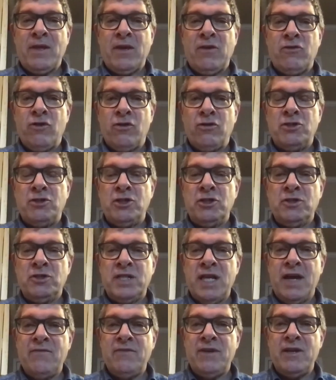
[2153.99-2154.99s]
So
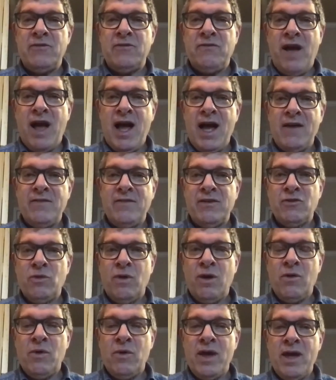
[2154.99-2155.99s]
275 is
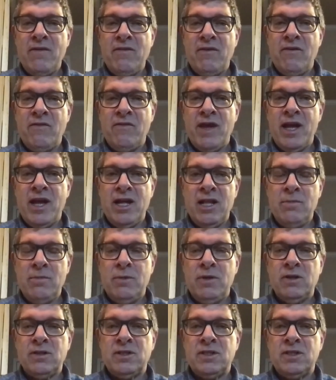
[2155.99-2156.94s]
what we have available